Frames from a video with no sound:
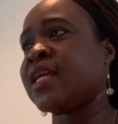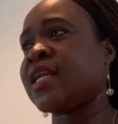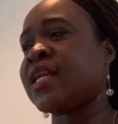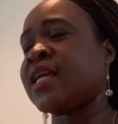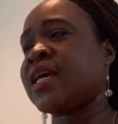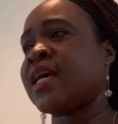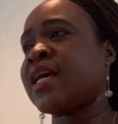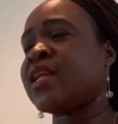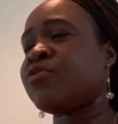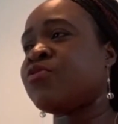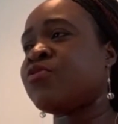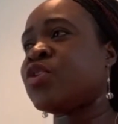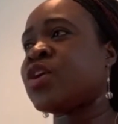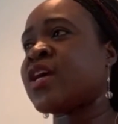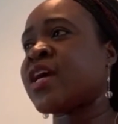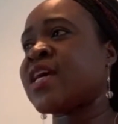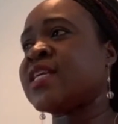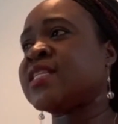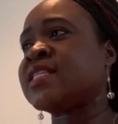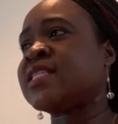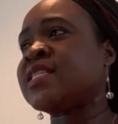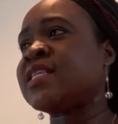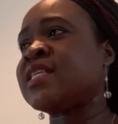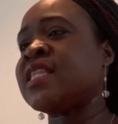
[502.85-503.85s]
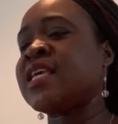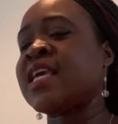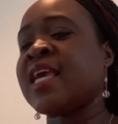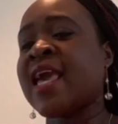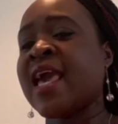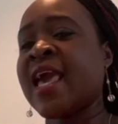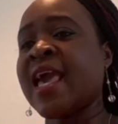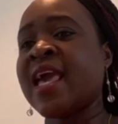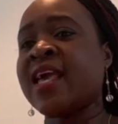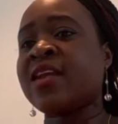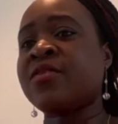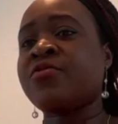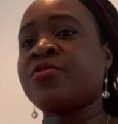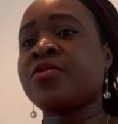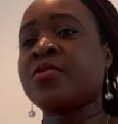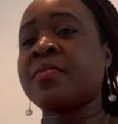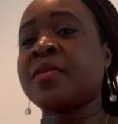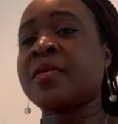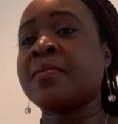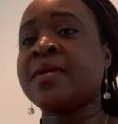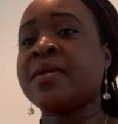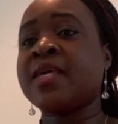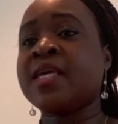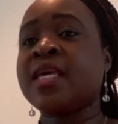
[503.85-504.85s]
And if you can see the end from the
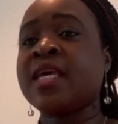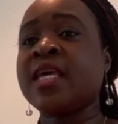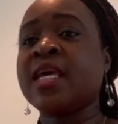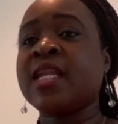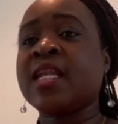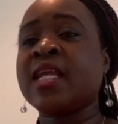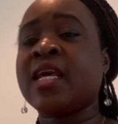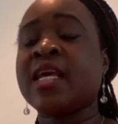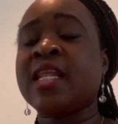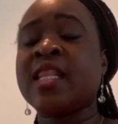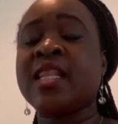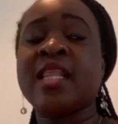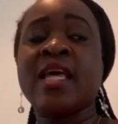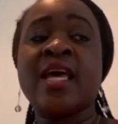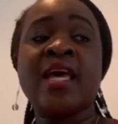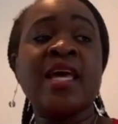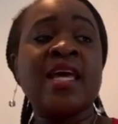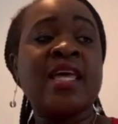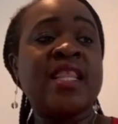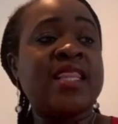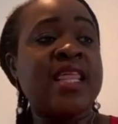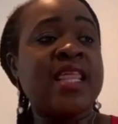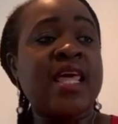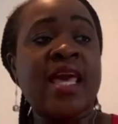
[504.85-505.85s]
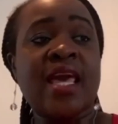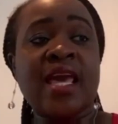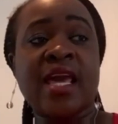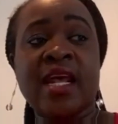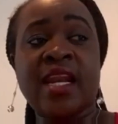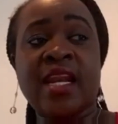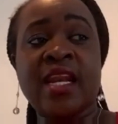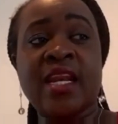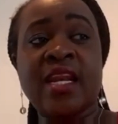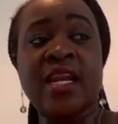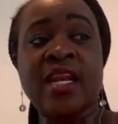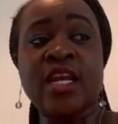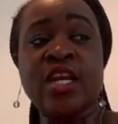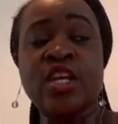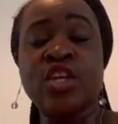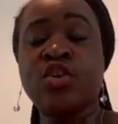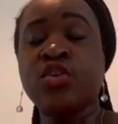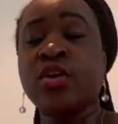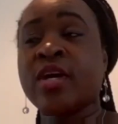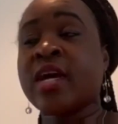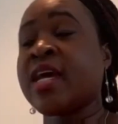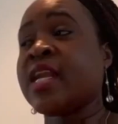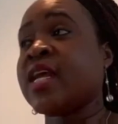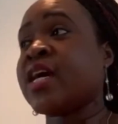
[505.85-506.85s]
beginning, then you
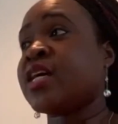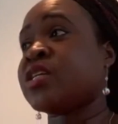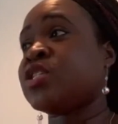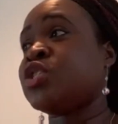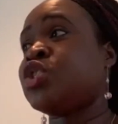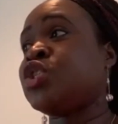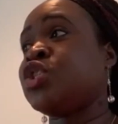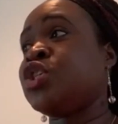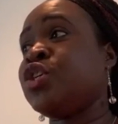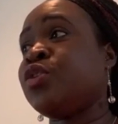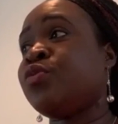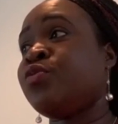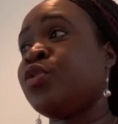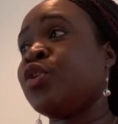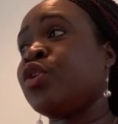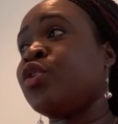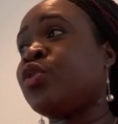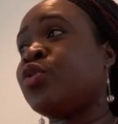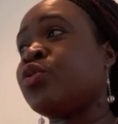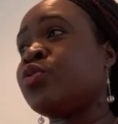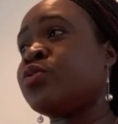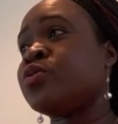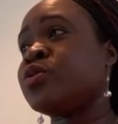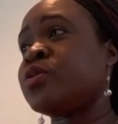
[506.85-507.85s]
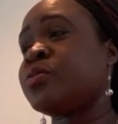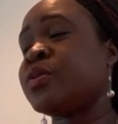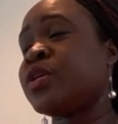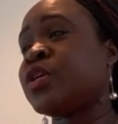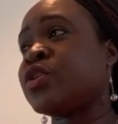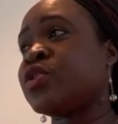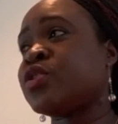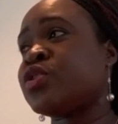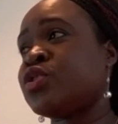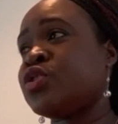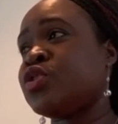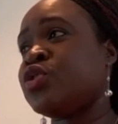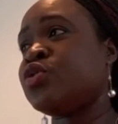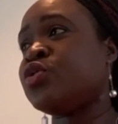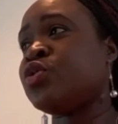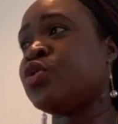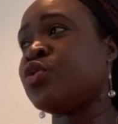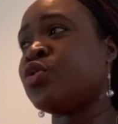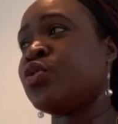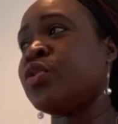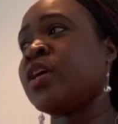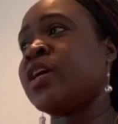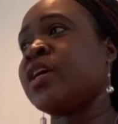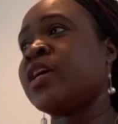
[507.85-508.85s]
can achieve your goals because you know
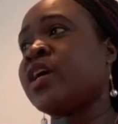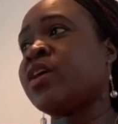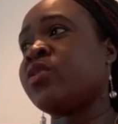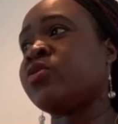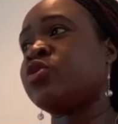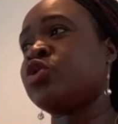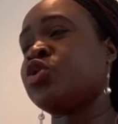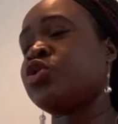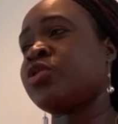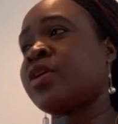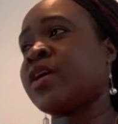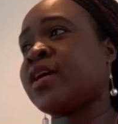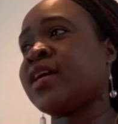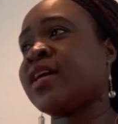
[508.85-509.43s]
that you're on track.